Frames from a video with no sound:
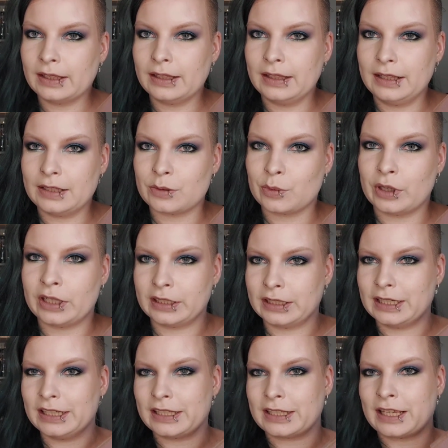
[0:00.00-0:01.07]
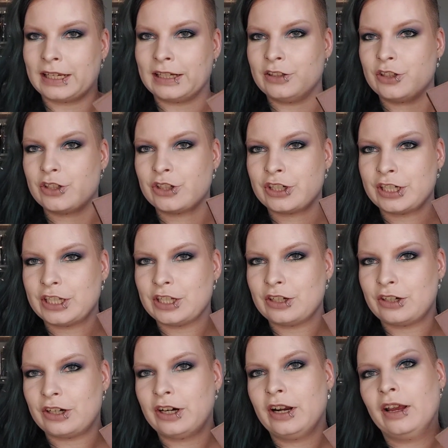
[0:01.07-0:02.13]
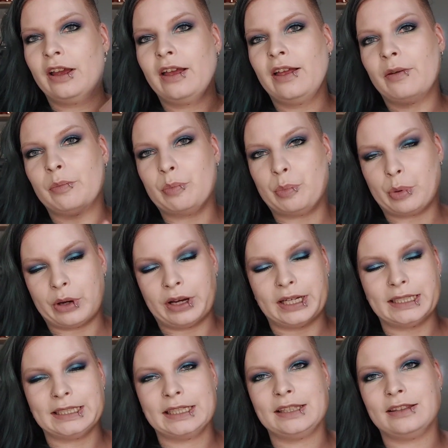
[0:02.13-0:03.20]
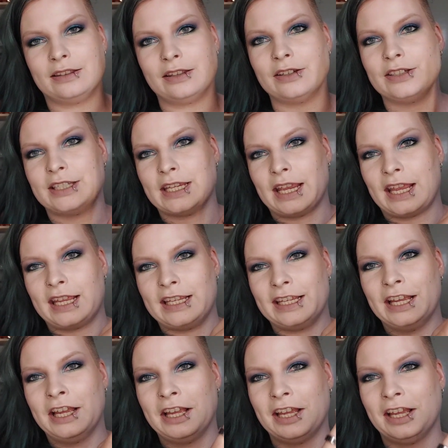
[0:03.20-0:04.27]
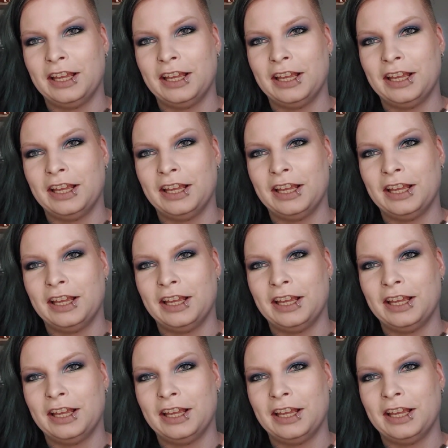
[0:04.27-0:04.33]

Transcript: This one is getting dirtier by the day.